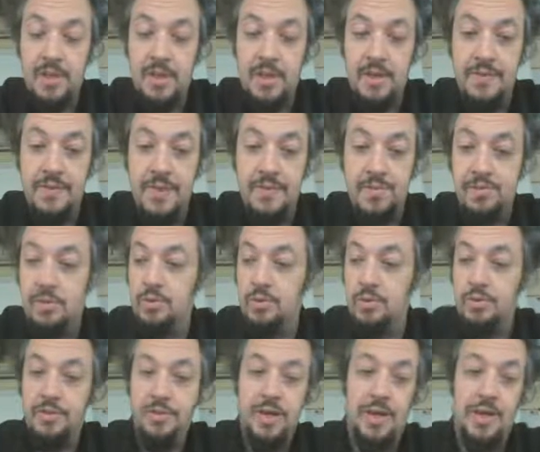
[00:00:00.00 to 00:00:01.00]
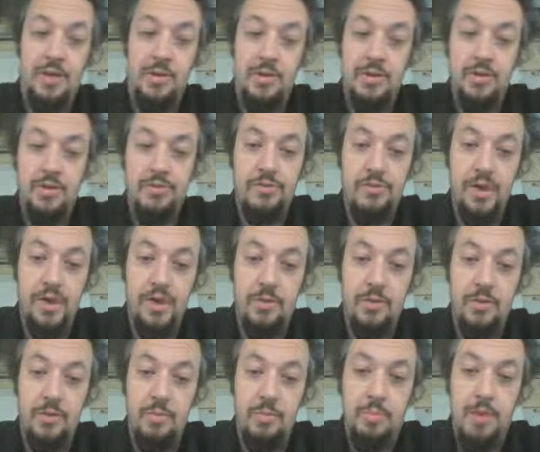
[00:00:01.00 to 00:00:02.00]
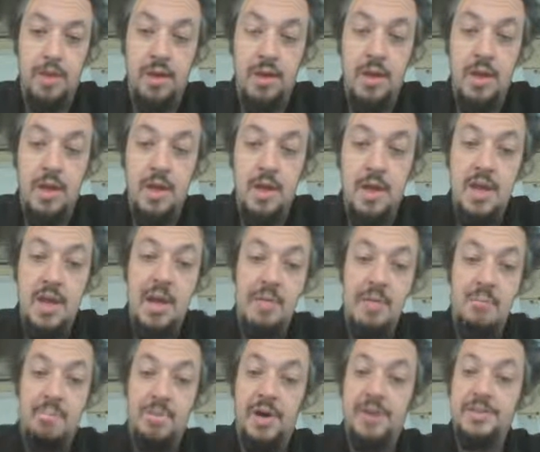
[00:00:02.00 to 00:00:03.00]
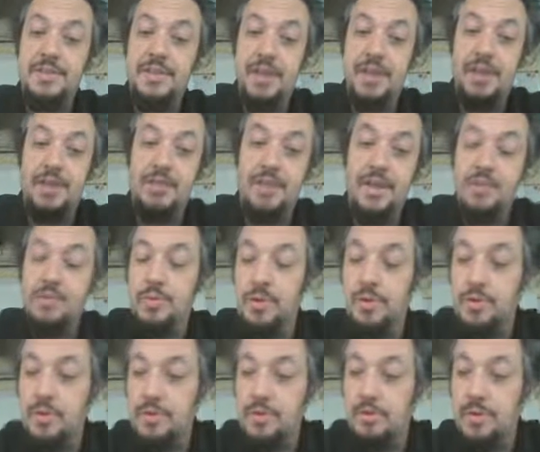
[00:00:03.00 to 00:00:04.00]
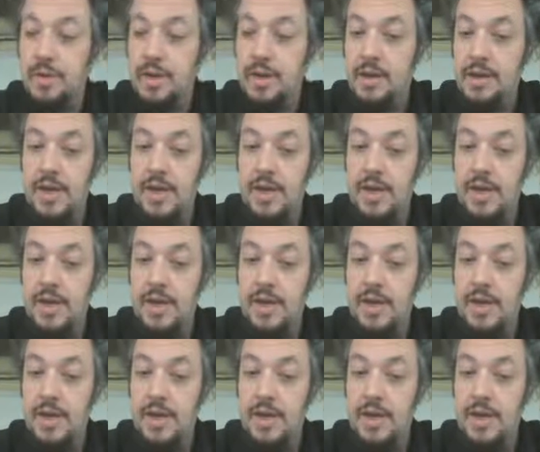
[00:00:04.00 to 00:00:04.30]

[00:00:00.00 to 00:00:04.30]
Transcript: And that's the whole thing. I know it looks like an ordered pair, but that's what it looks like.